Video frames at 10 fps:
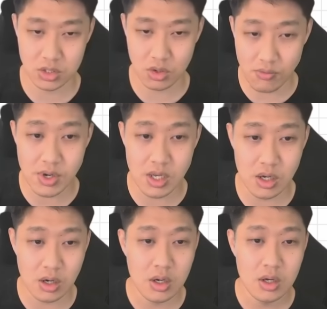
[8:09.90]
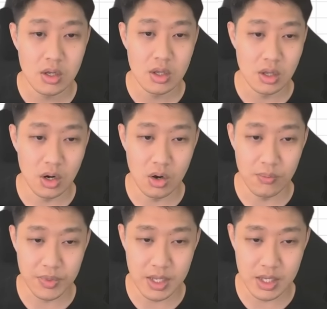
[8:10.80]
over here.
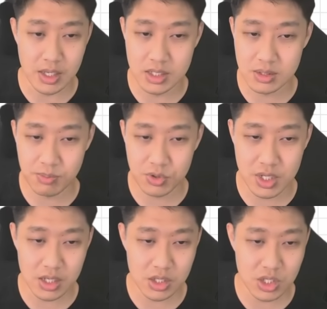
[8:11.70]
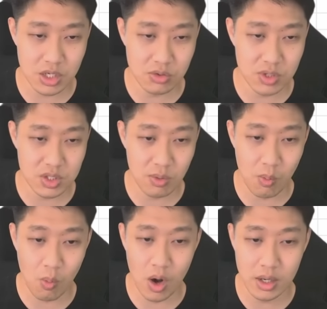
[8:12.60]
The percentage increase from
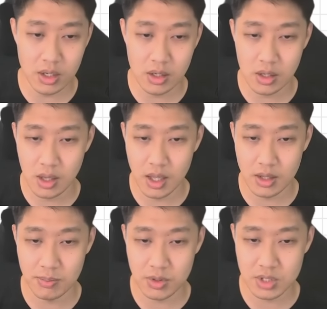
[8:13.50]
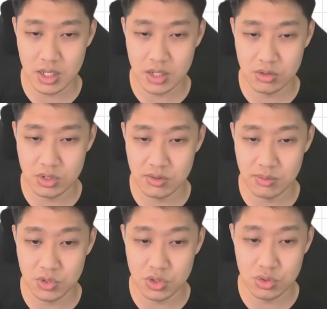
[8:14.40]
1 and the percent increase
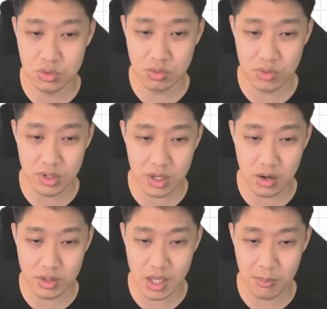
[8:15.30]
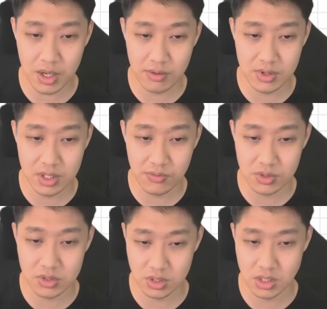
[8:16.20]
from 2 really aren't that big of a
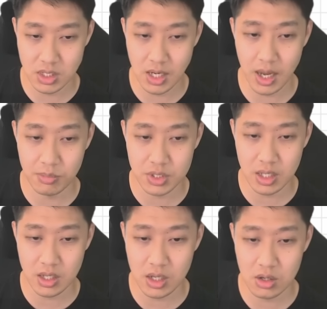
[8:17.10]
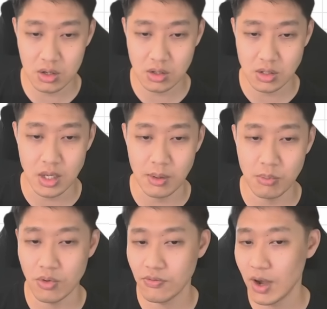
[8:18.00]
difference. You can see 9% here, 10.5%